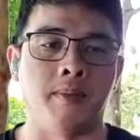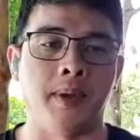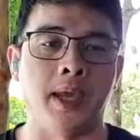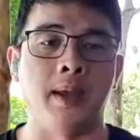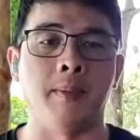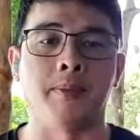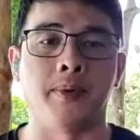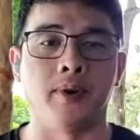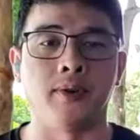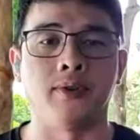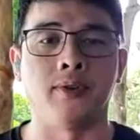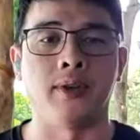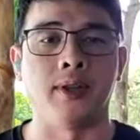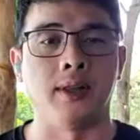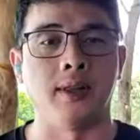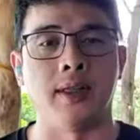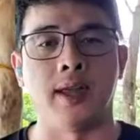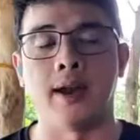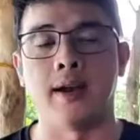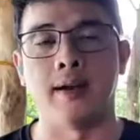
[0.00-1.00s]
being
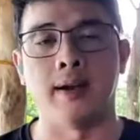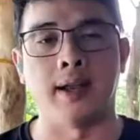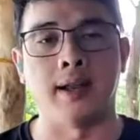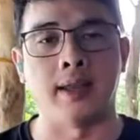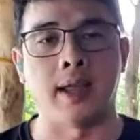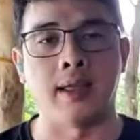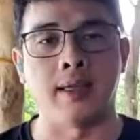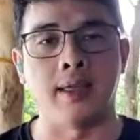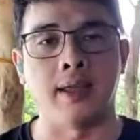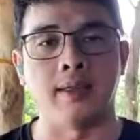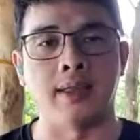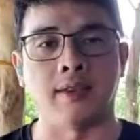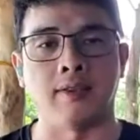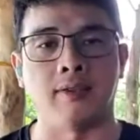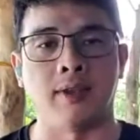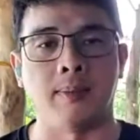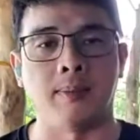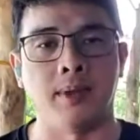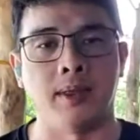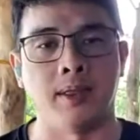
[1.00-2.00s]
personal there, and I think
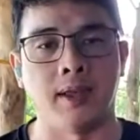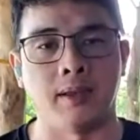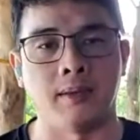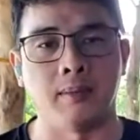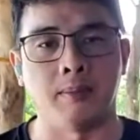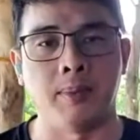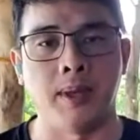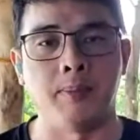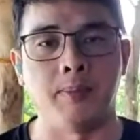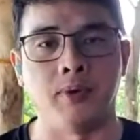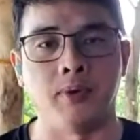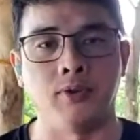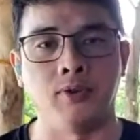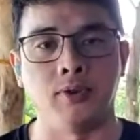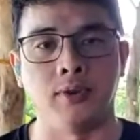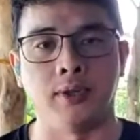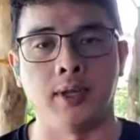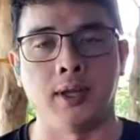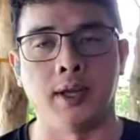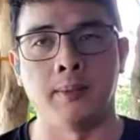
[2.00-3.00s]
that's something that people
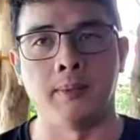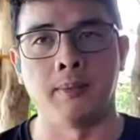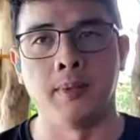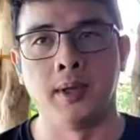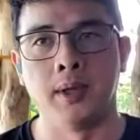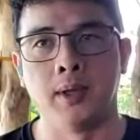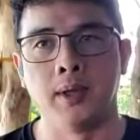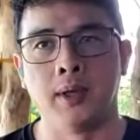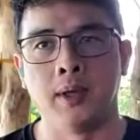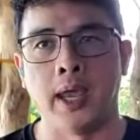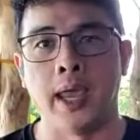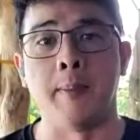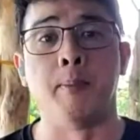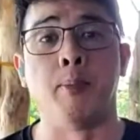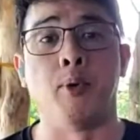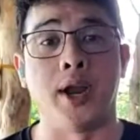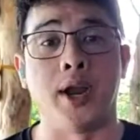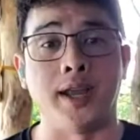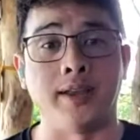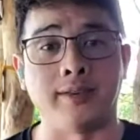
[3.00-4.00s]
should
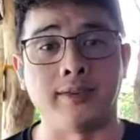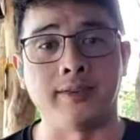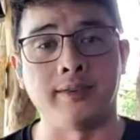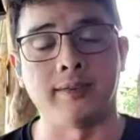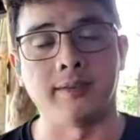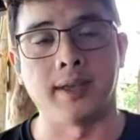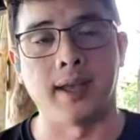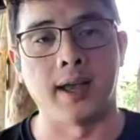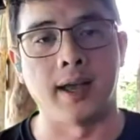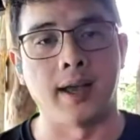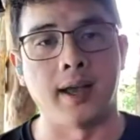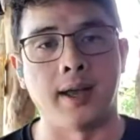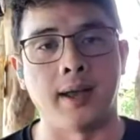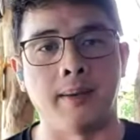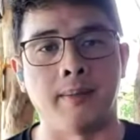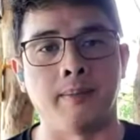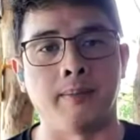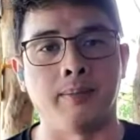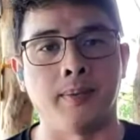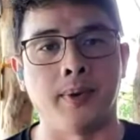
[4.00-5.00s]
embrace,
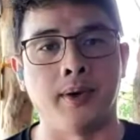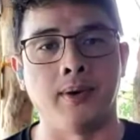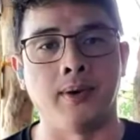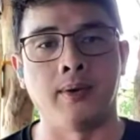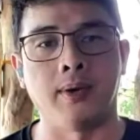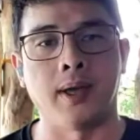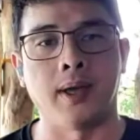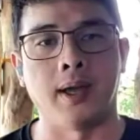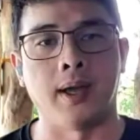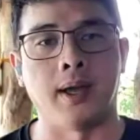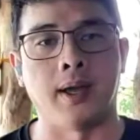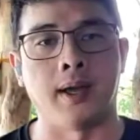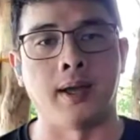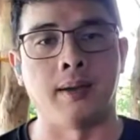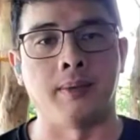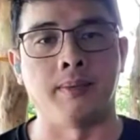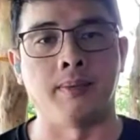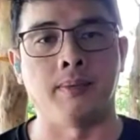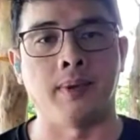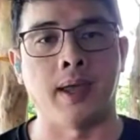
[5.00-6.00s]
and
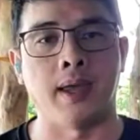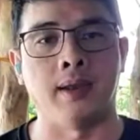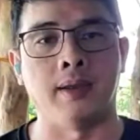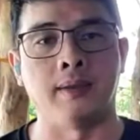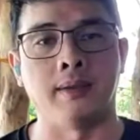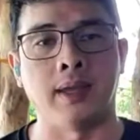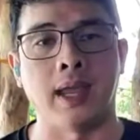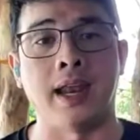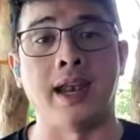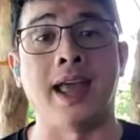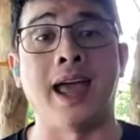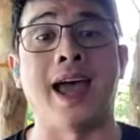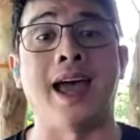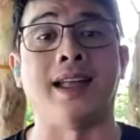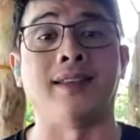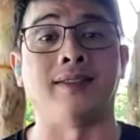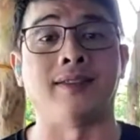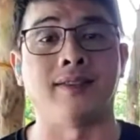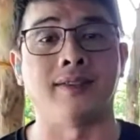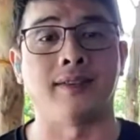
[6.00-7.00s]

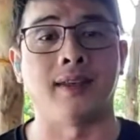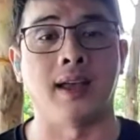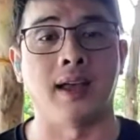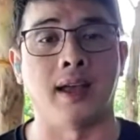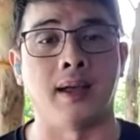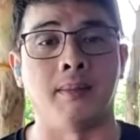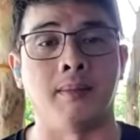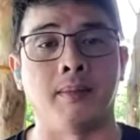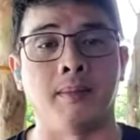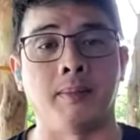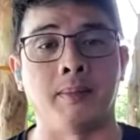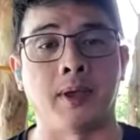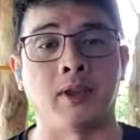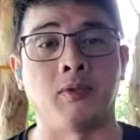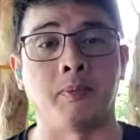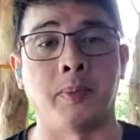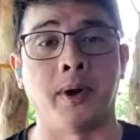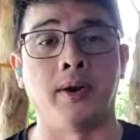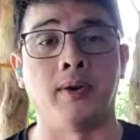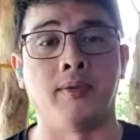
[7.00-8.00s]
enhance
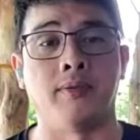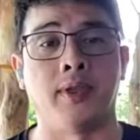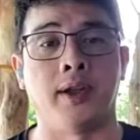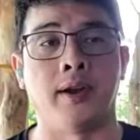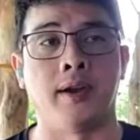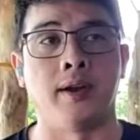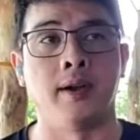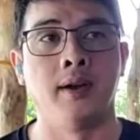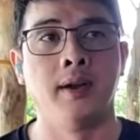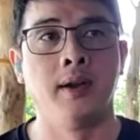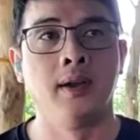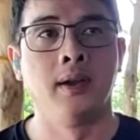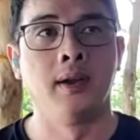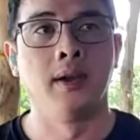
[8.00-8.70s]
as part of their